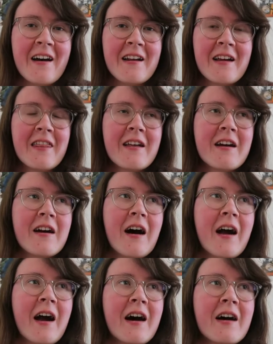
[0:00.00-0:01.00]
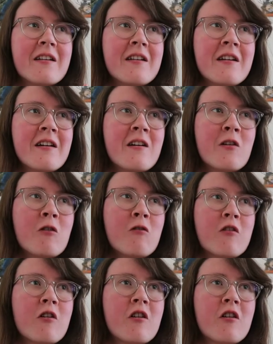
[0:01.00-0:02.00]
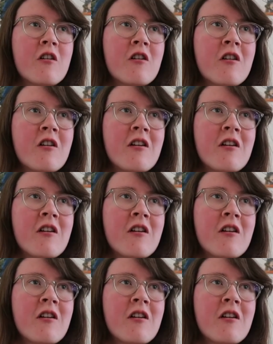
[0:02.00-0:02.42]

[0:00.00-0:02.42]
anything I had for